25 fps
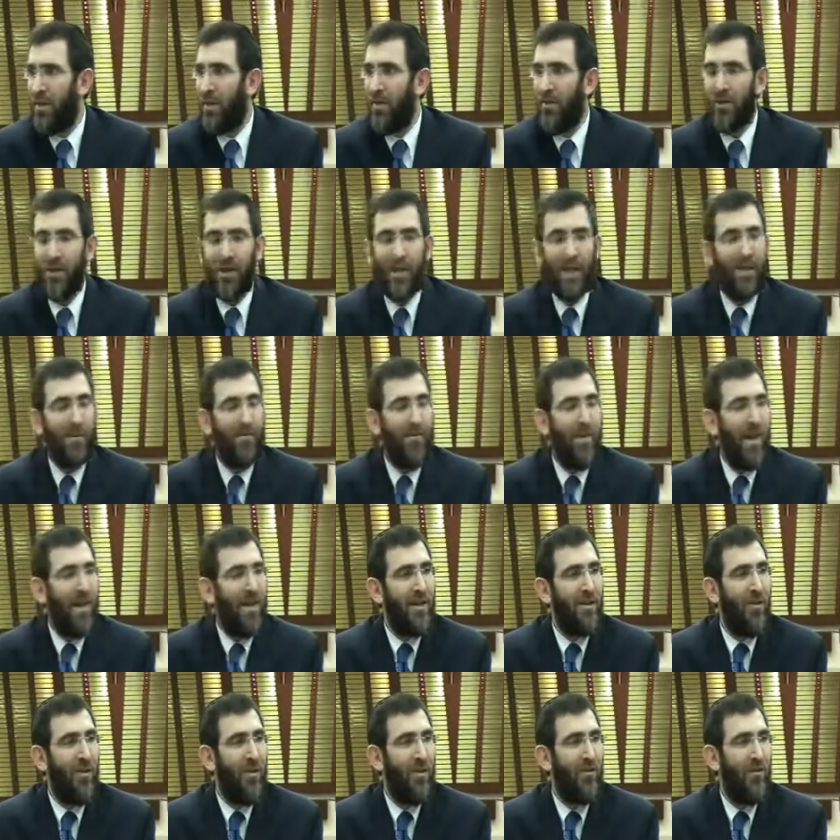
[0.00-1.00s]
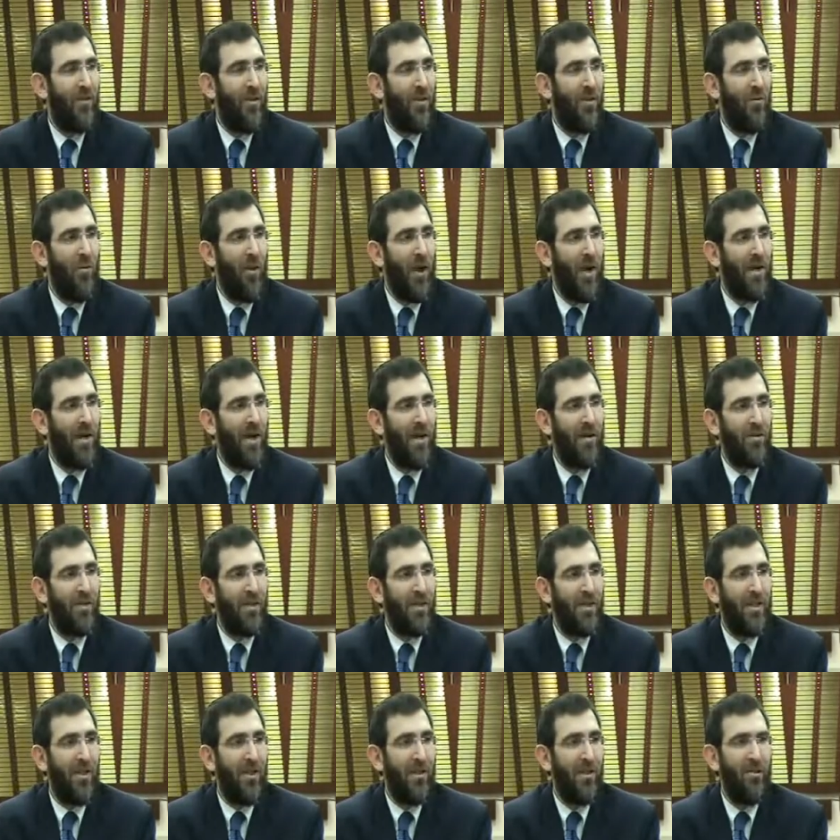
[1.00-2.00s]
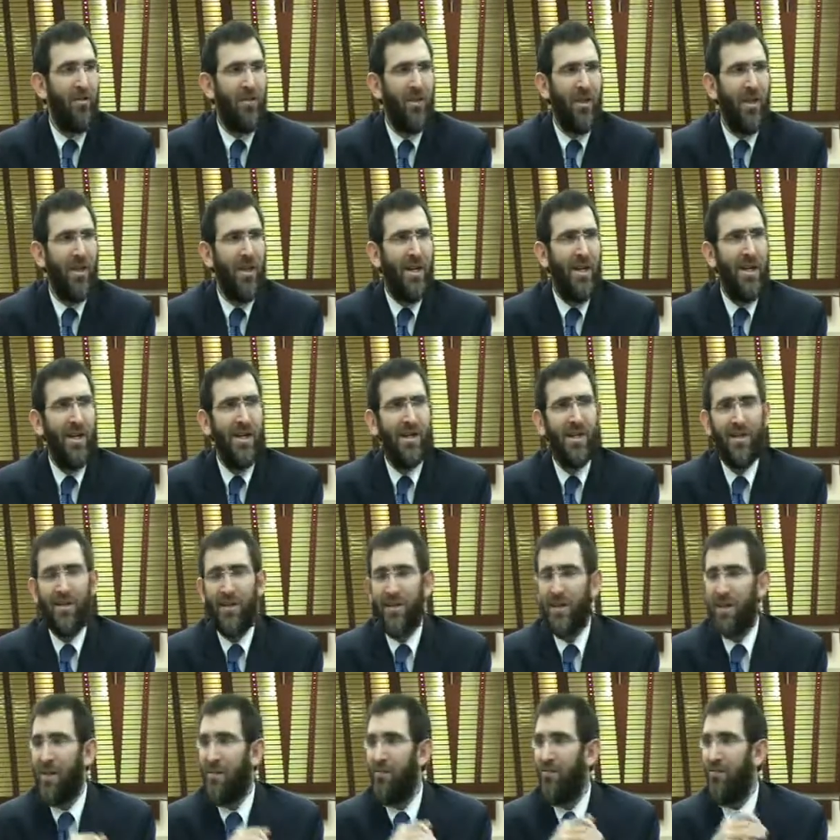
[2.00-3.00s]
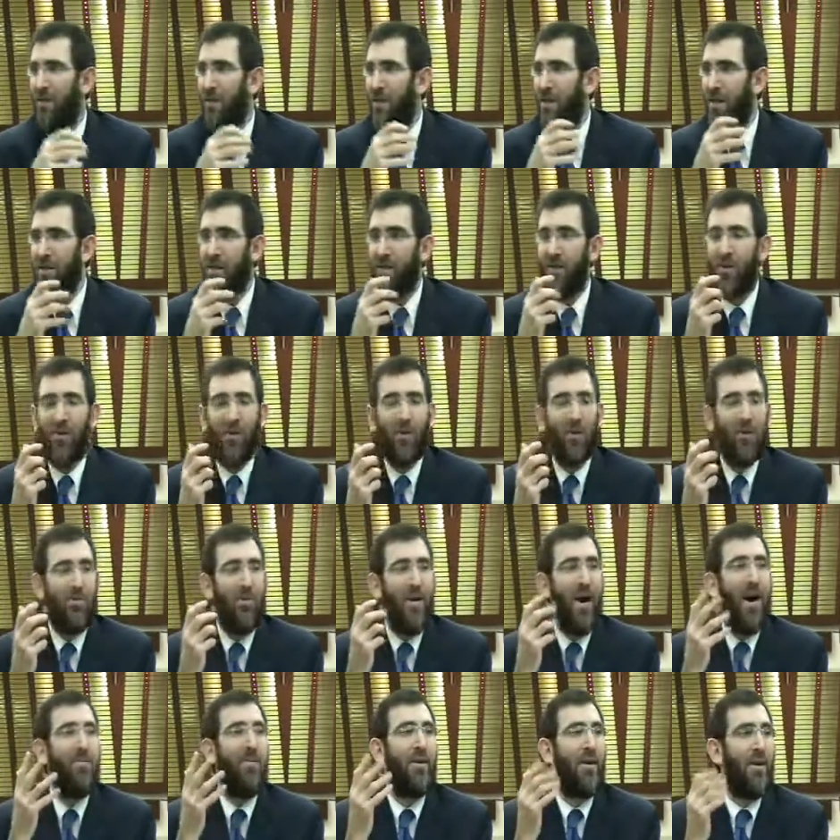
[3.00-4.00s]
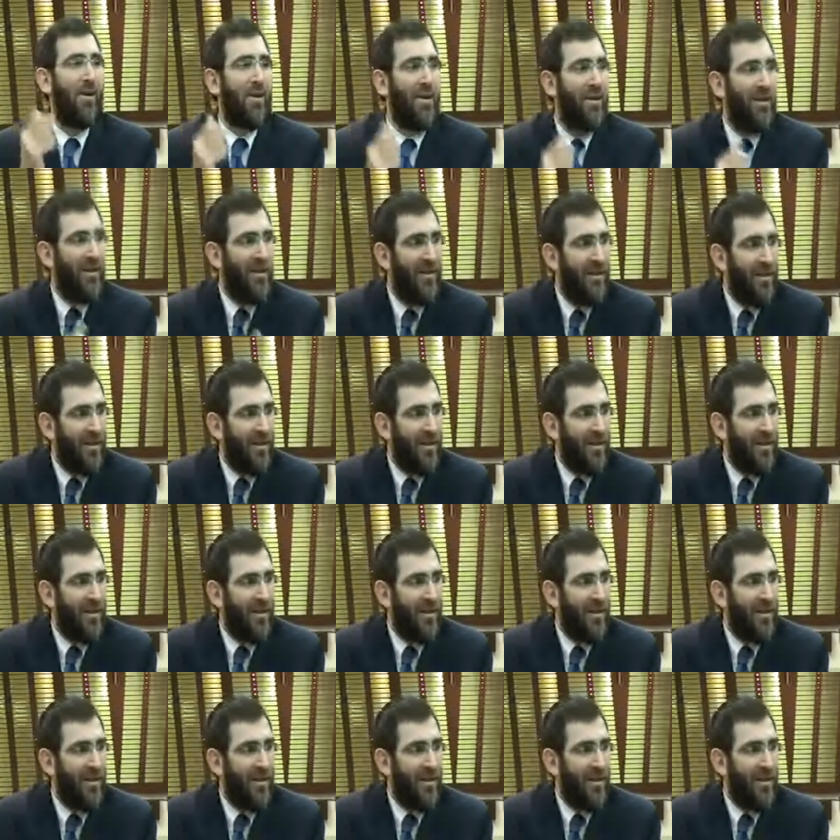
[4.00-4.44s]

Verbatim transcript: You know, it's like a man going in front of the White House. You know is there someone in here called Obama?